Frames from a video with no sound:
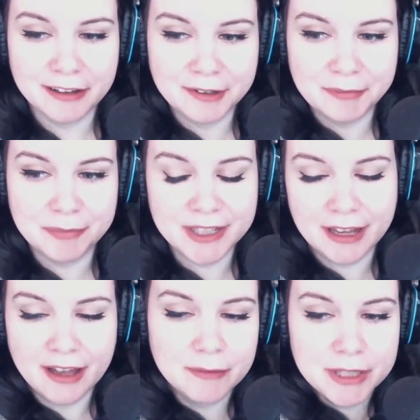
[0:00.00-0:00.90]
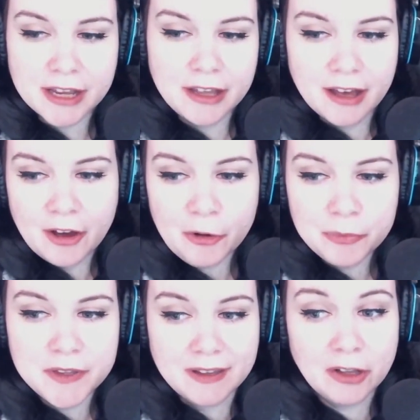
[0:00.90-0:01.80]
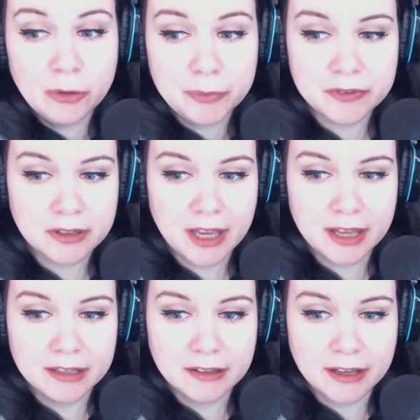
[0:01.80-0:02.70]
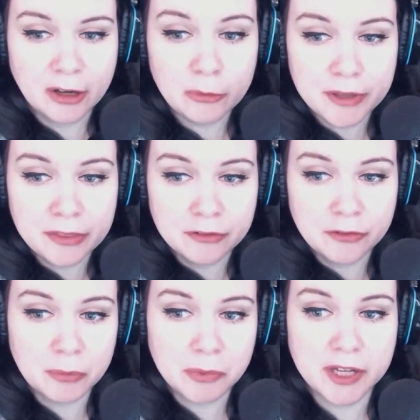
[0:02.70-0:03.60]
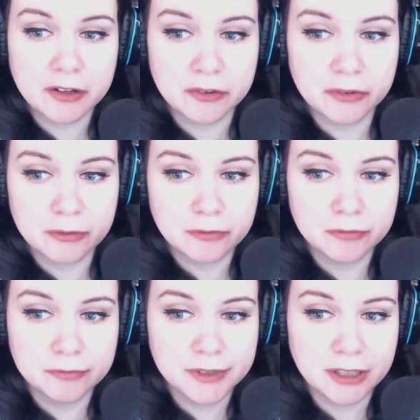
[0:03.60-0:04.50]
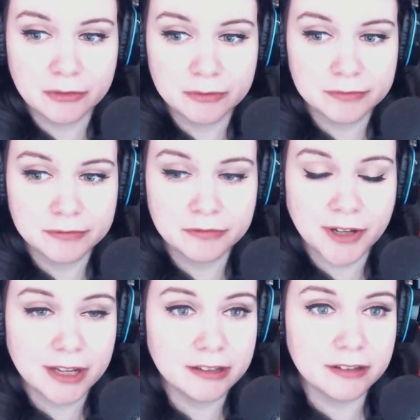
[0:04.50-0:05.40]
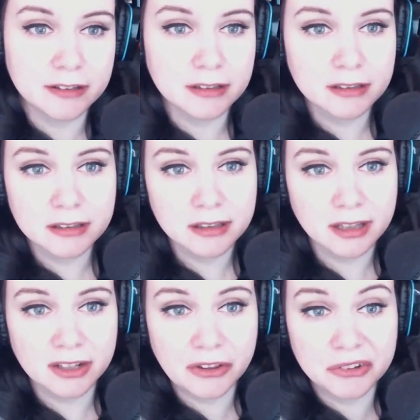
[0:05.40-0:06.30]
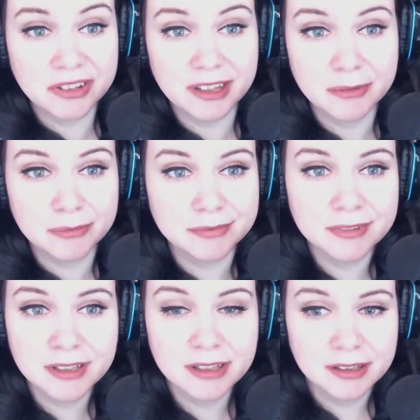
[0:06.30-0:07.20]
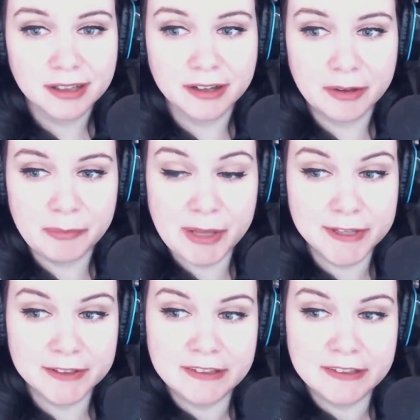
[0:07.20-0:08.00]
um but right. yeah i mean I, I hope this helps and i hope that the four players you know find another team uh maybe a